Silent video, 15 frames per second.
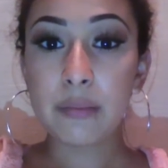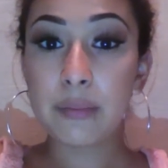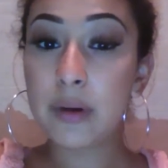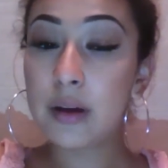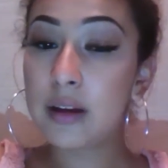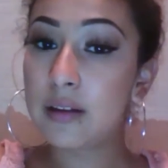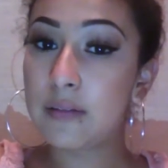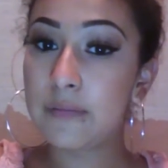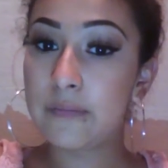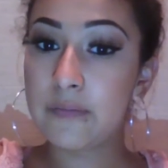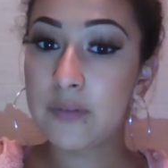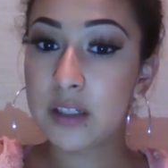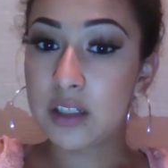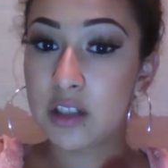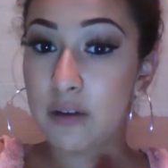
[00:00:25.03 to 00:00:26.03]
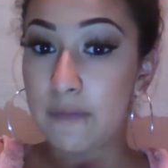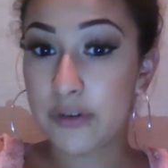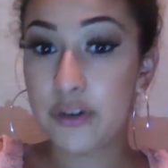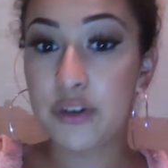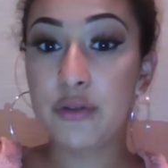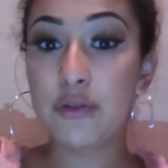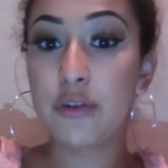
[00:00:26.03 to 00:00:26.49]
But if it's not
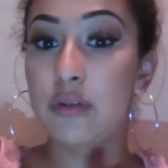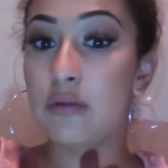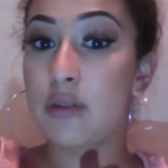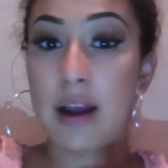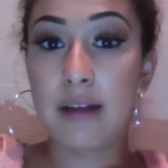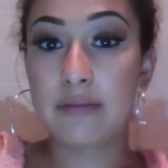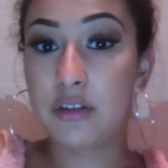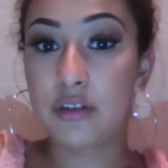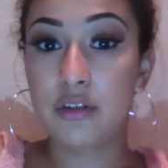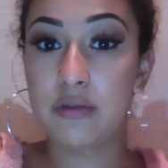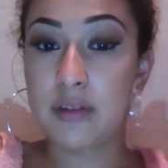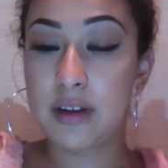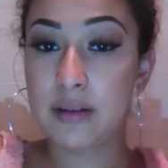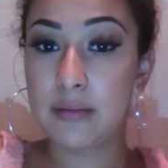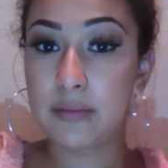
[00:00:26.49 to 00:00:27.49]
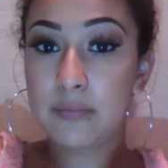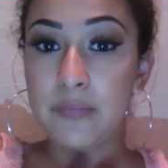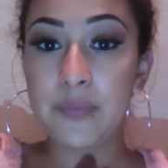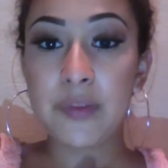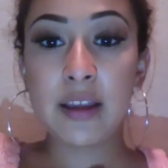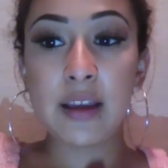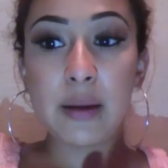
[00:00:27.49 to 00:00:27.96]
for you, you don't have to do it.
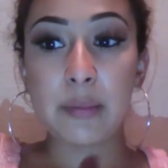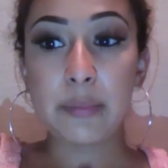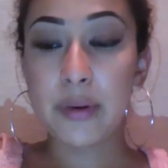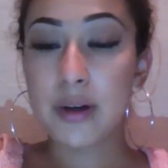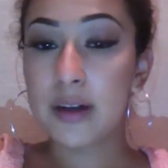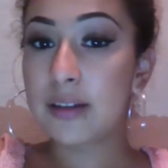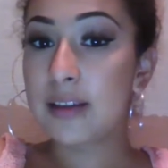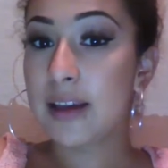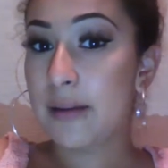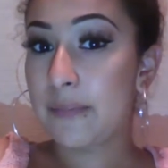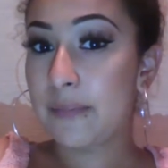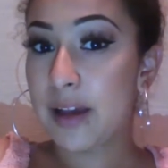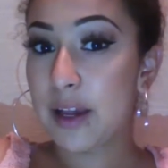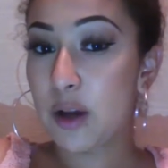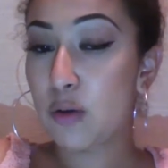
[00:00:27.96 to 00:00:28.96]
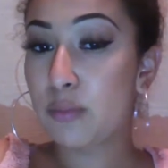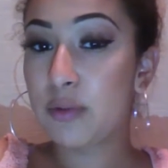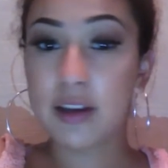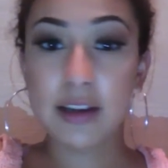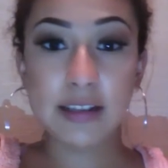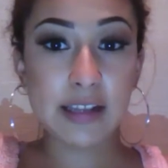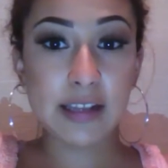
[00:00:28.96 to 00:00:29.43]
But yeah, I hope you
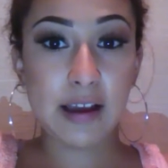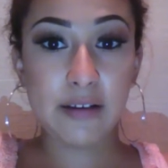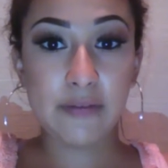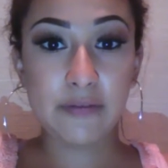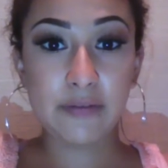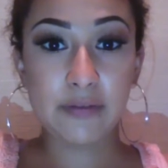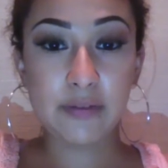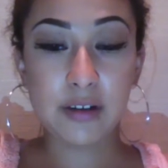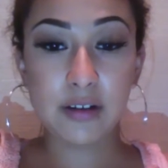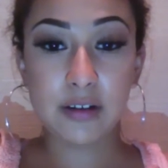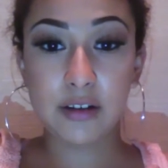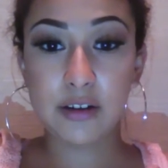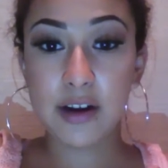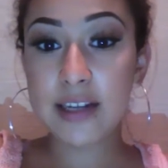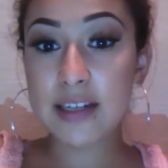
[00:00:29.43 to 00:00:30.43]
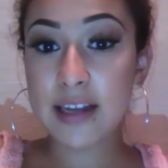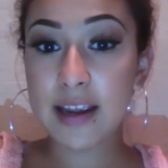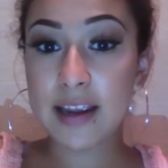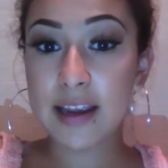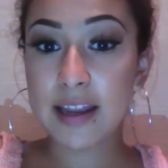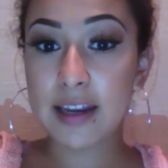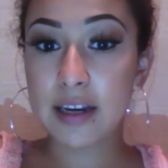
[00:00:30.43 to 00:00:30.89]
guys have a great
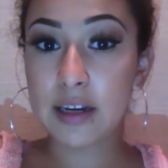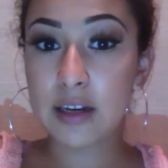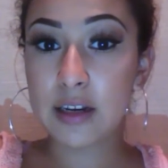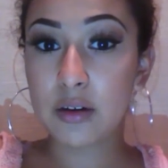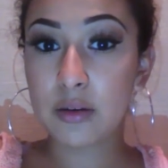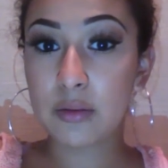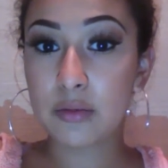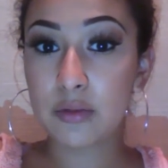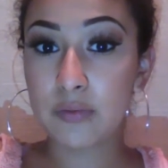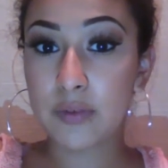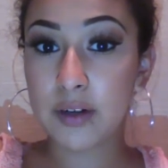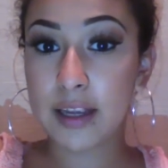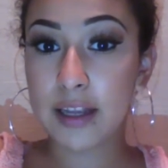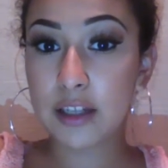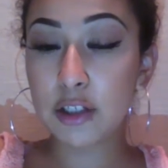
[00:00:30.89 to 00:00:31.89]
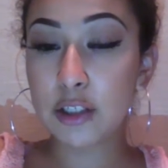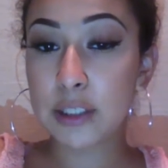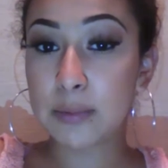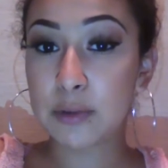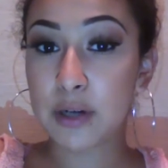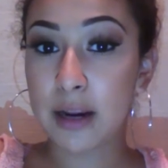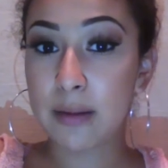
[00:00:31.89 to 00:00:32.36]
day, and don't forget to
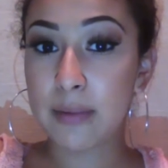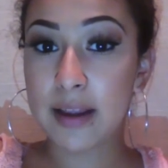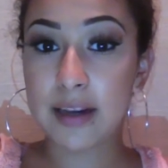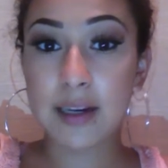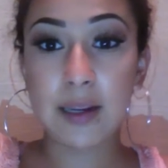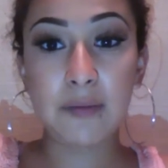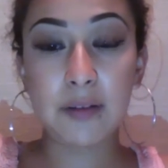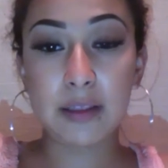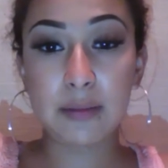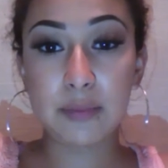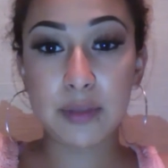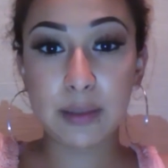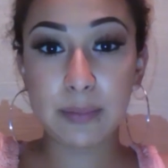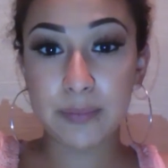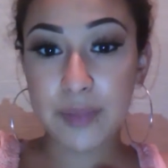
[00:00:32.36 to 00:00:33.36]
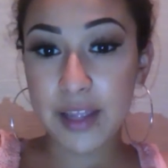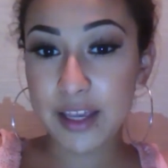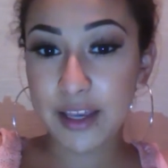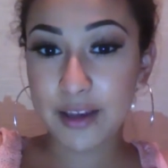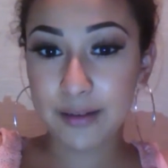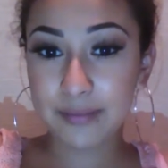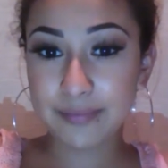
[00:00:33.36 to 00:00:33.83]
subscribe and give it a thumbs up. Thank
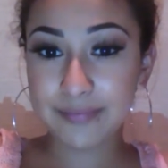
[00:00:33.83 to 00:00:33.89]
you.